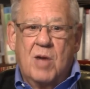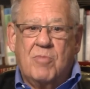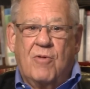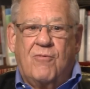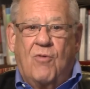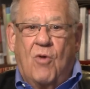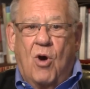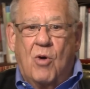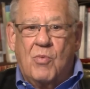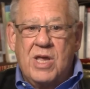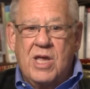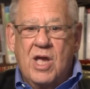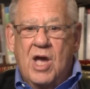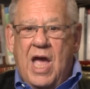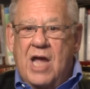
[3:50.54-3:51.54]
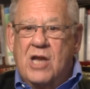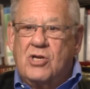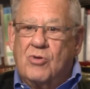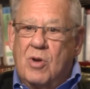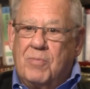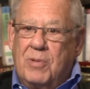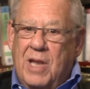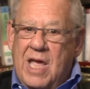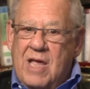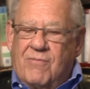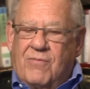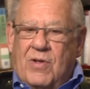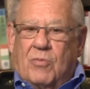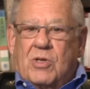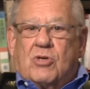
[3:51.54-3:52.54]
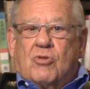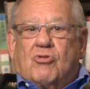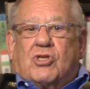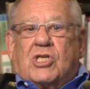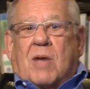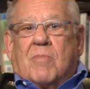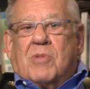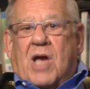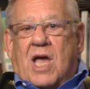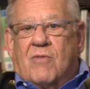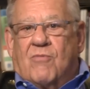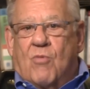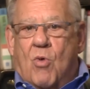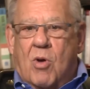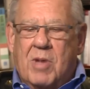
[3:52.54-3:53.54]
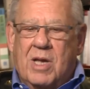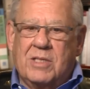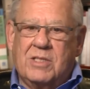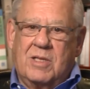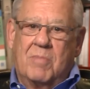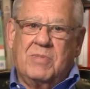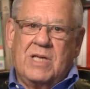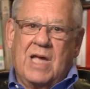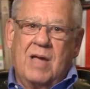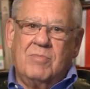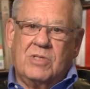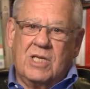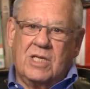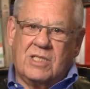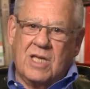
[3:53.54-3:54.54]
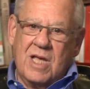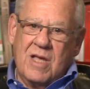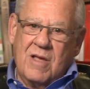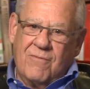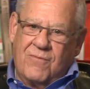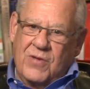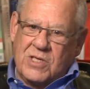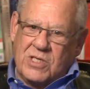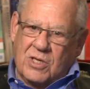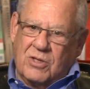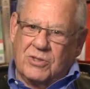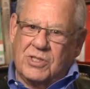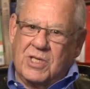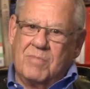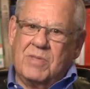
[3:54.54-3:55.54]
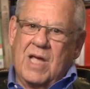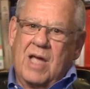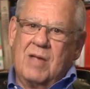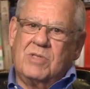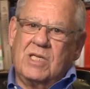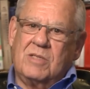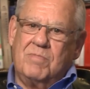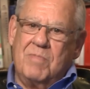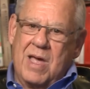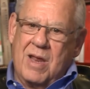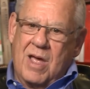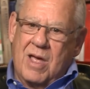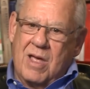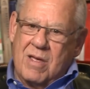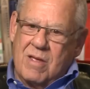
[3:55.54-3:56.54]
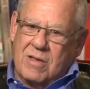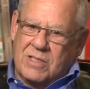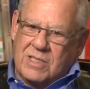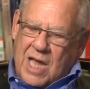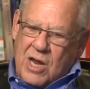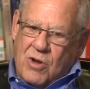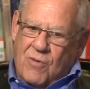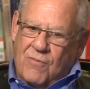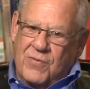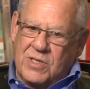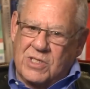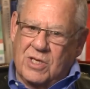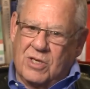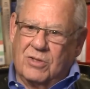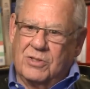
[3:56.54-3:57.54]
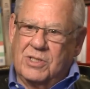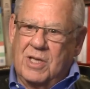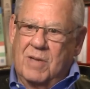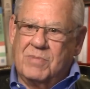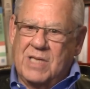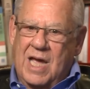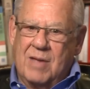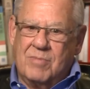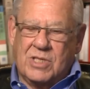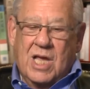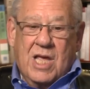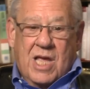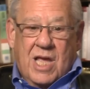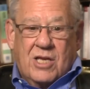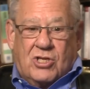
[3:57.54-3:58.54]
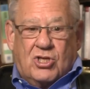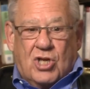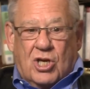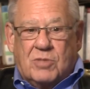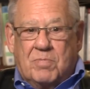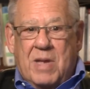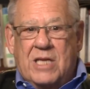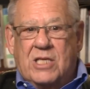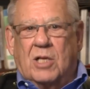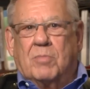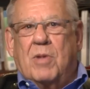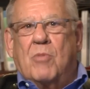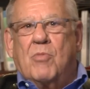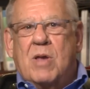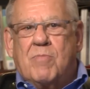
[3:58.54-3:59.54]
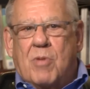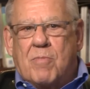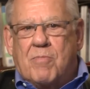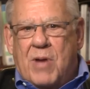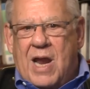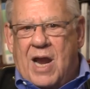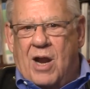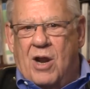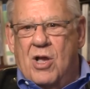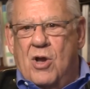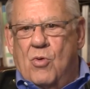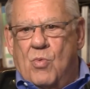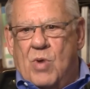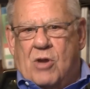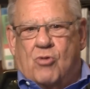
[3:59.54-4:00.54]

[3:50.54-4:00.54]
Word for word: before we enter a playing field, we do some kind of warm up. Sometimes it's physical, sometimes it's me- uh, uh, psychophysical, sometimes it's just mental, but we prepare. We